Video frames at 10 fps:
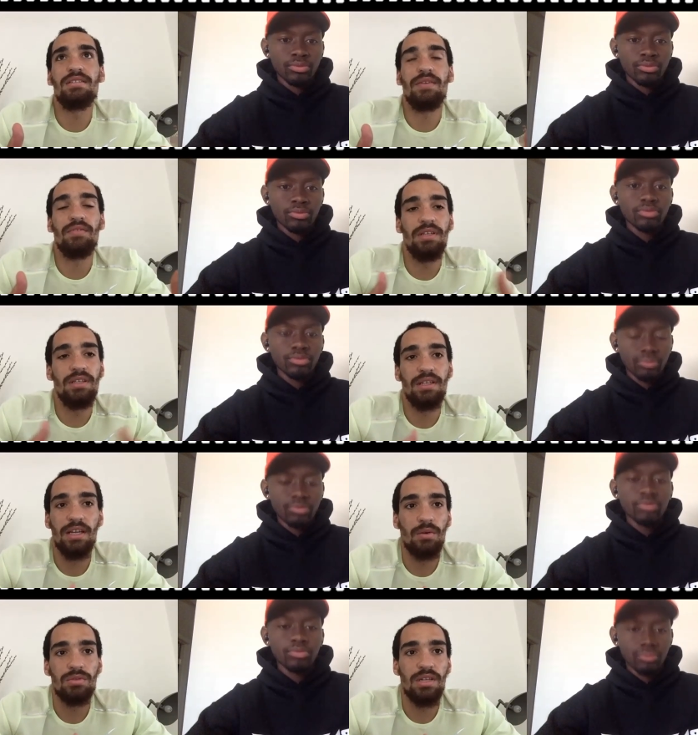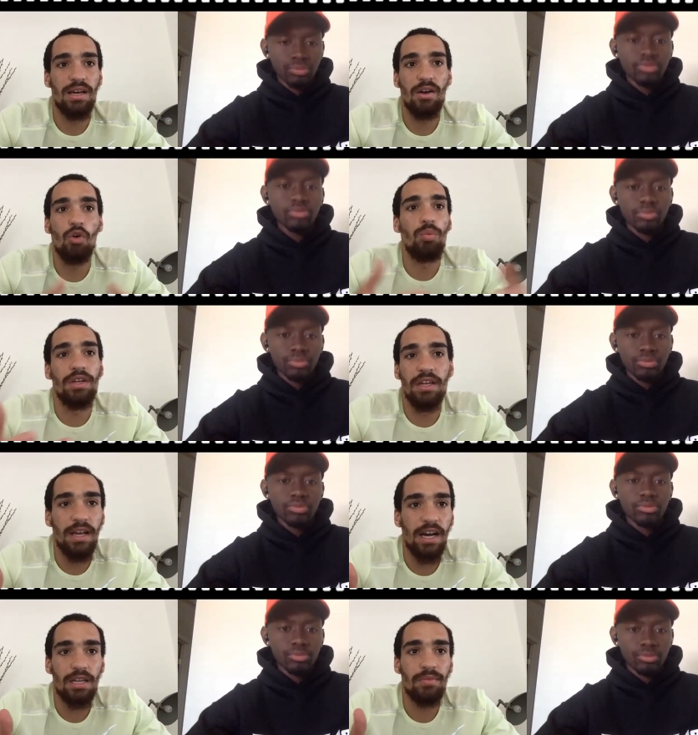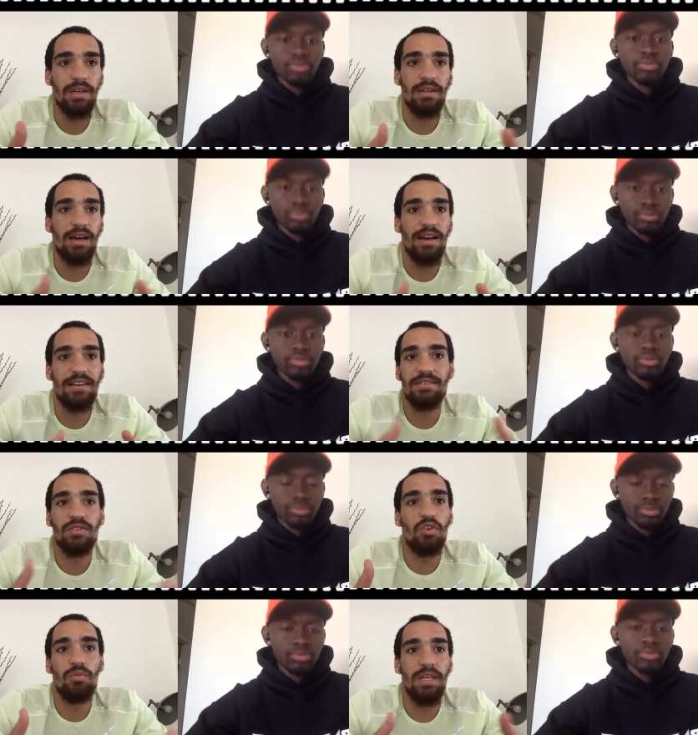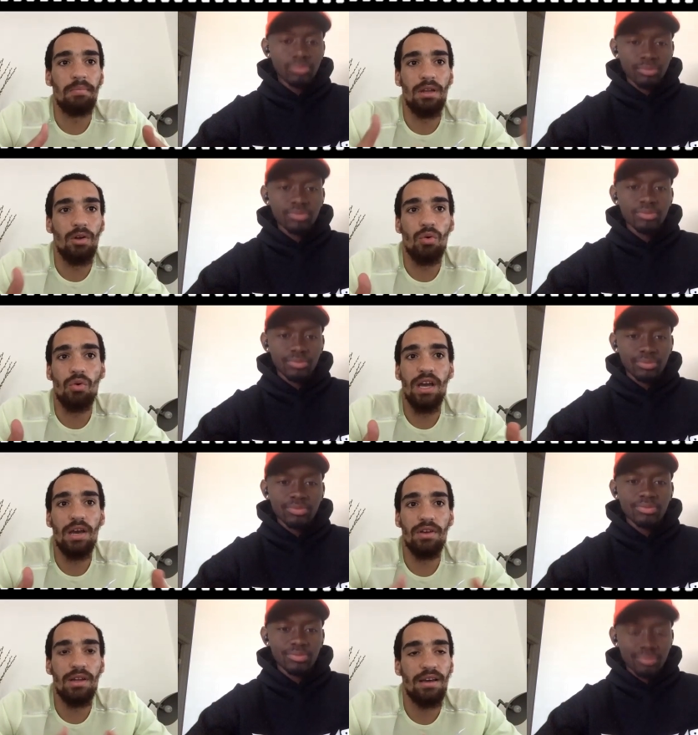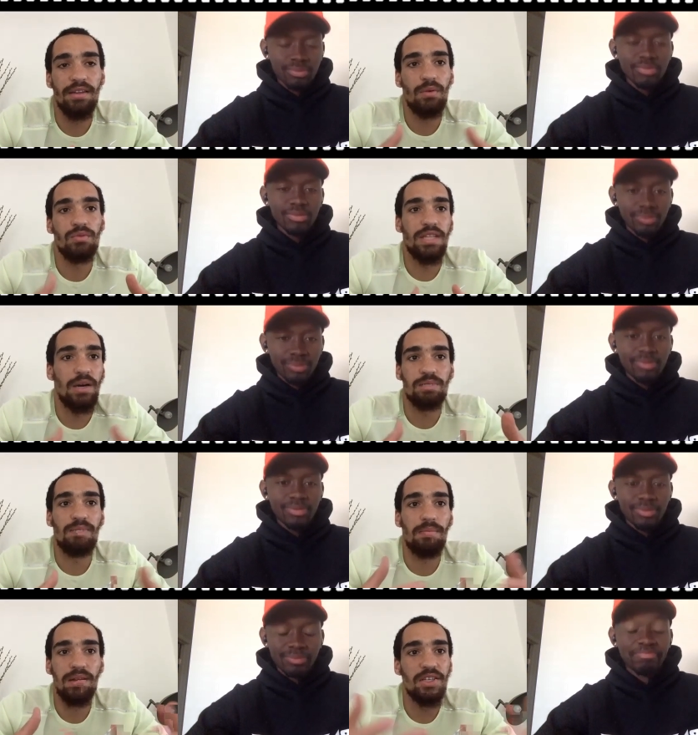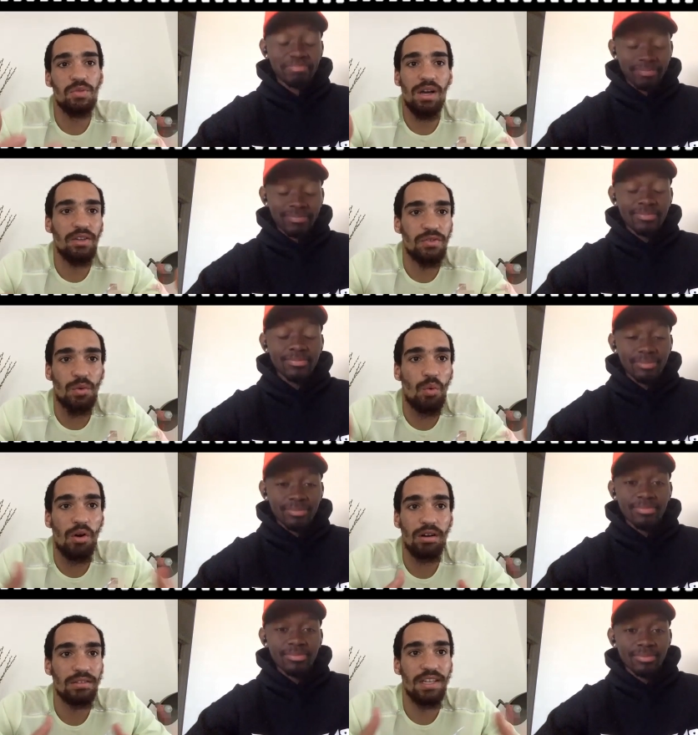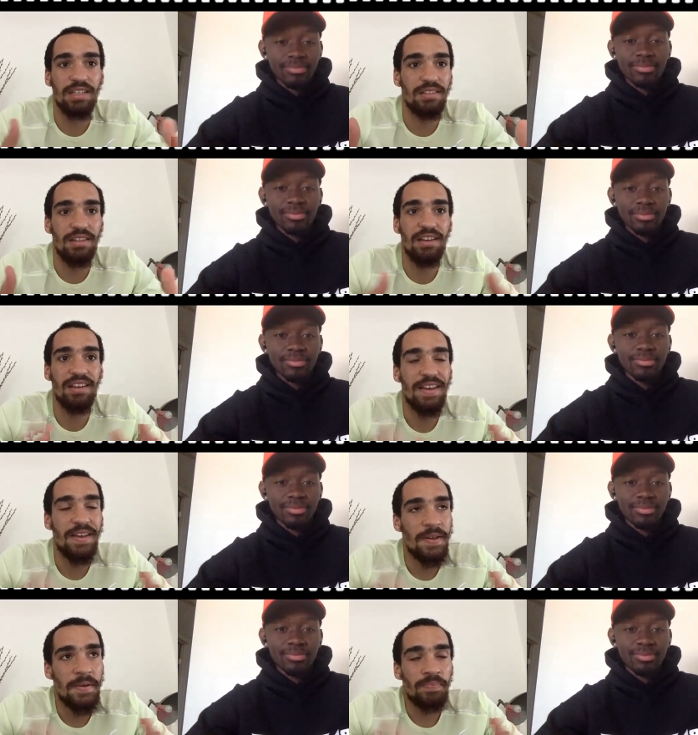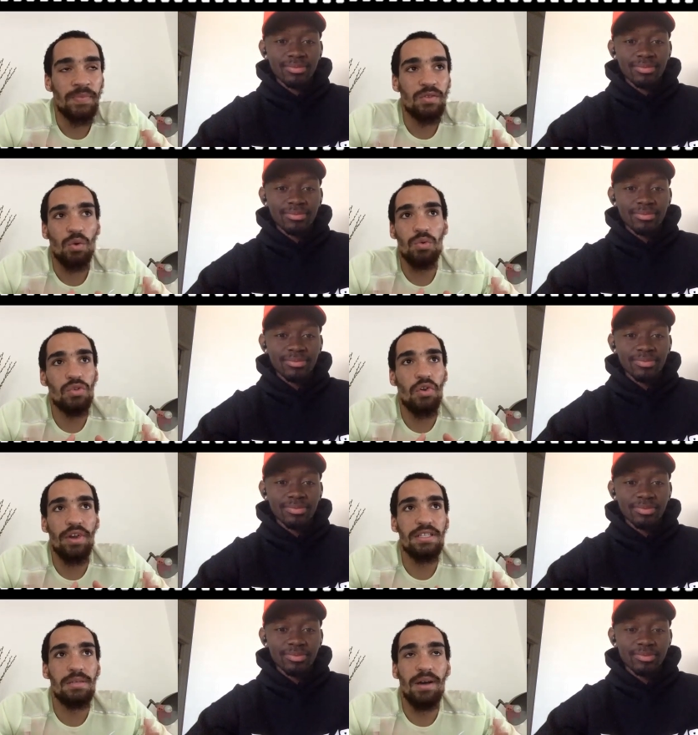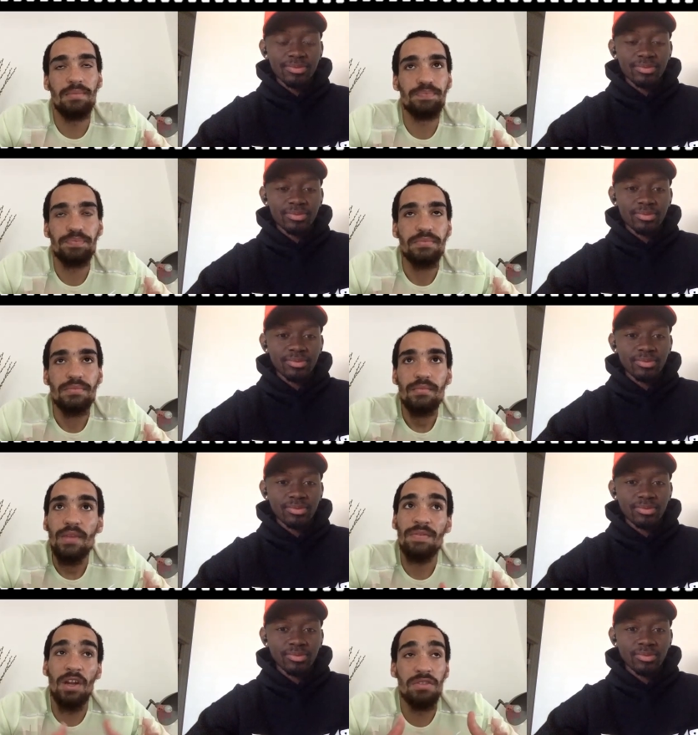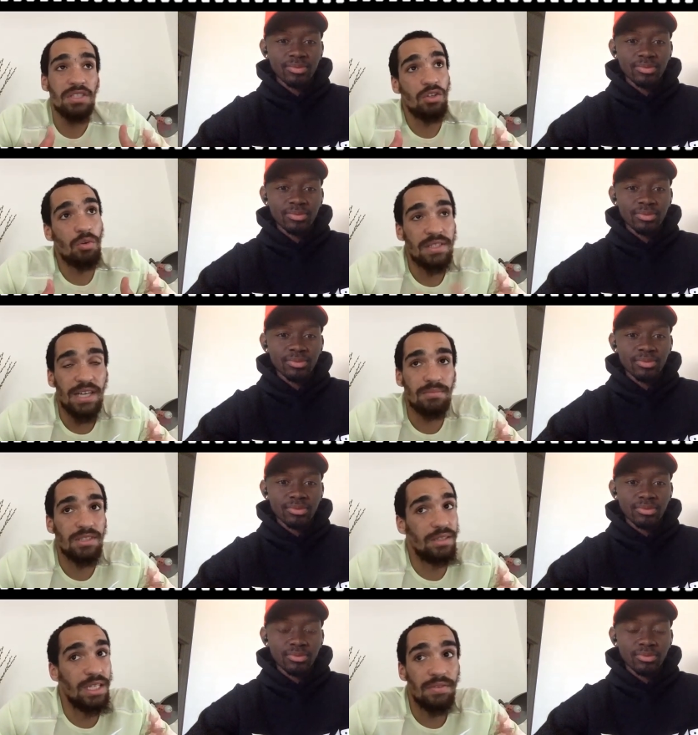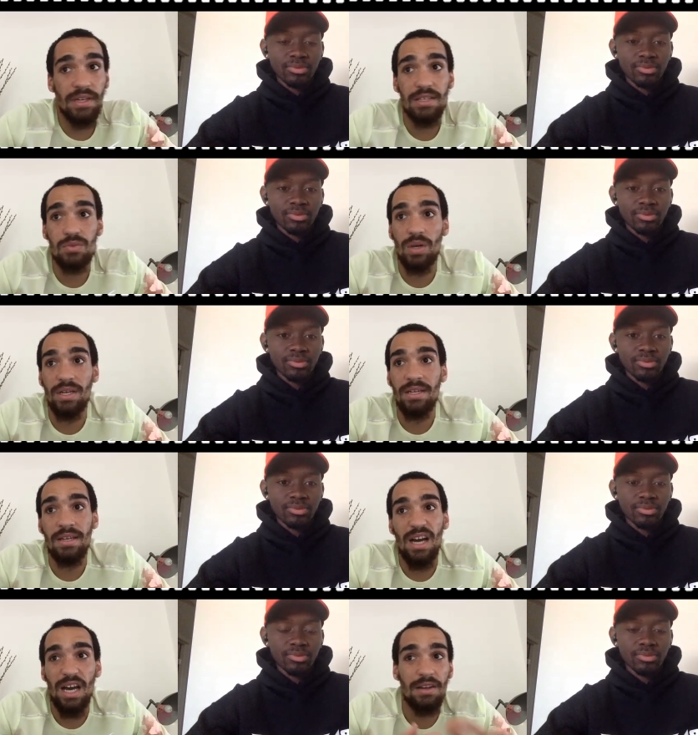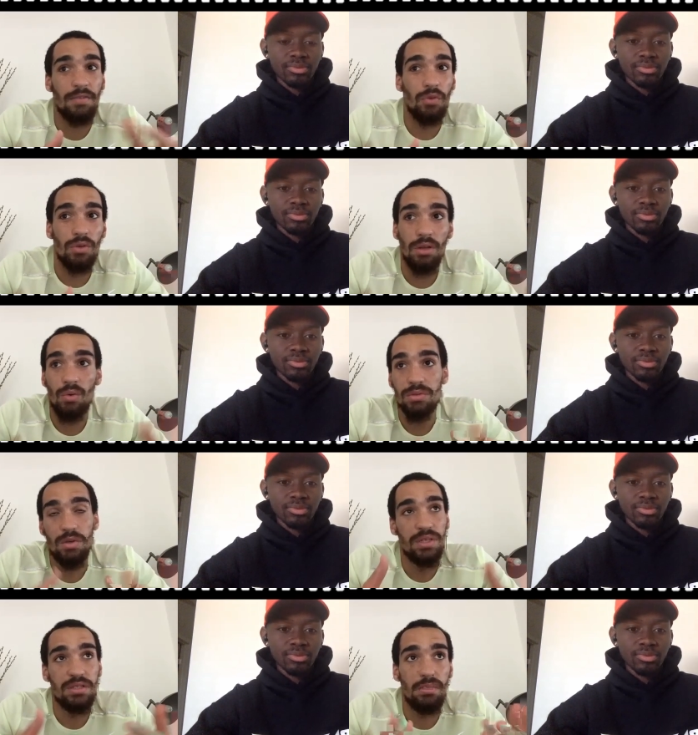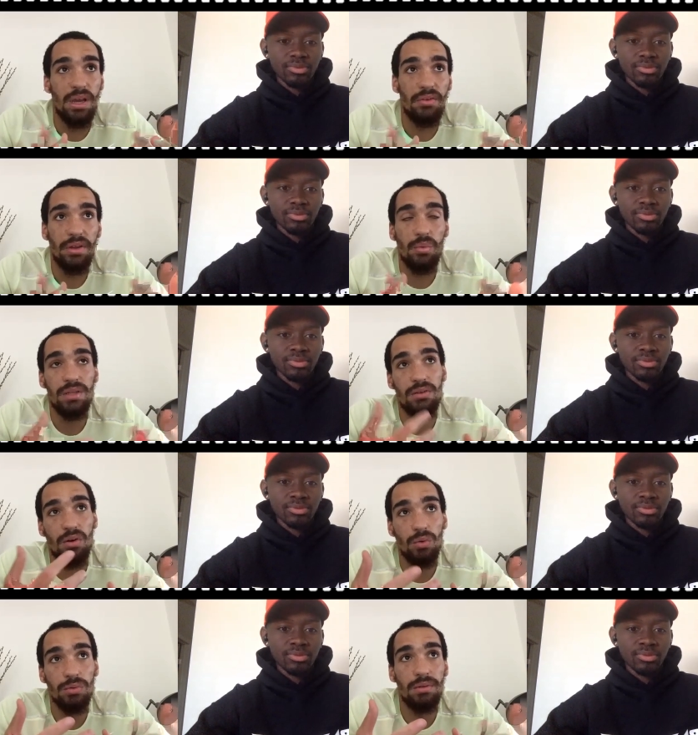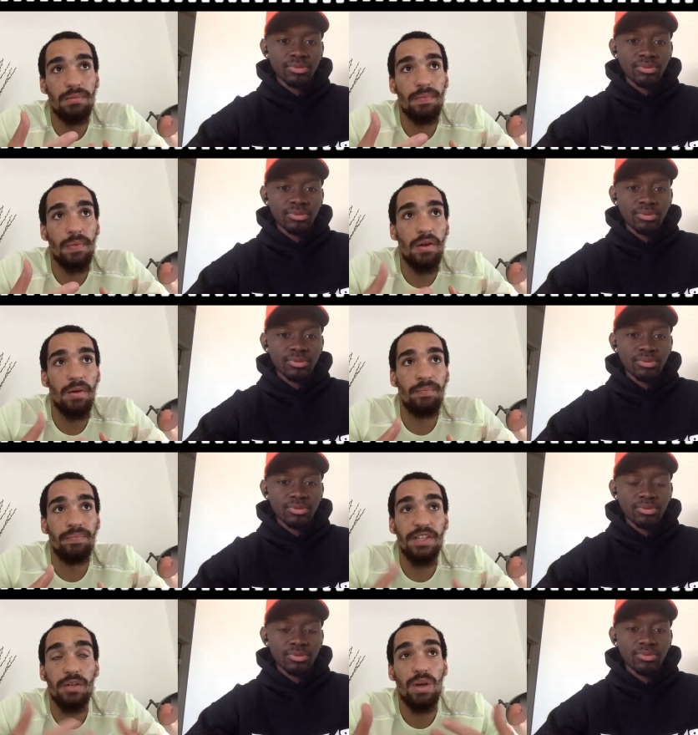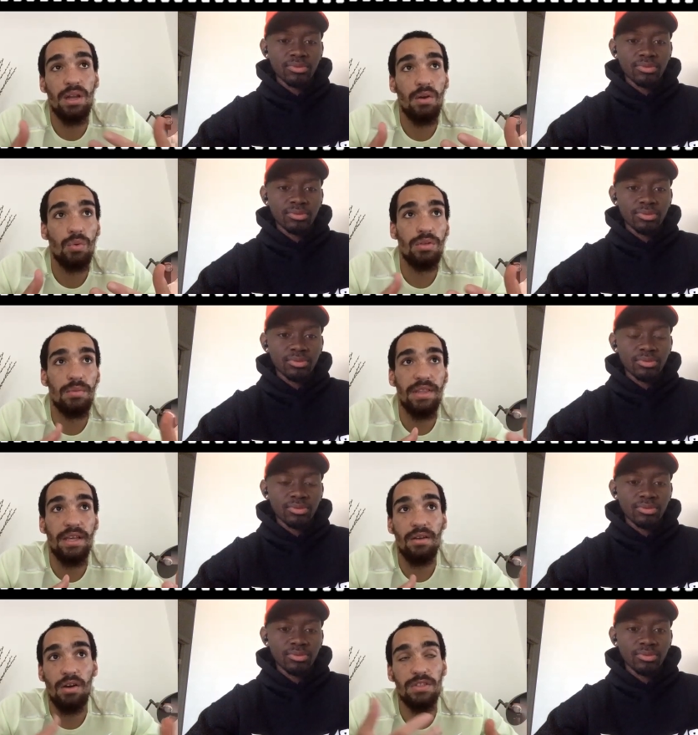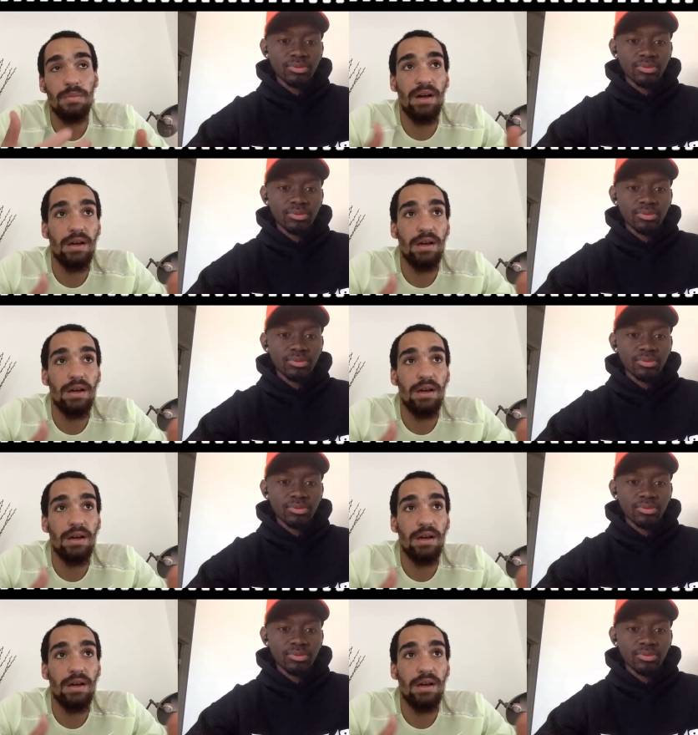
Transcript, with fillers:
Speaker 1: 17, and I was like opening the academy and like, you know what I mean, in my local area, like that, that was my place where I used to walk day to day. So mm. it's crazy, man and then obviously it come a time to leave, and that's when I had a few loans. I went to Bury, I went to Oldham, um, did well at Oldham, and then off the back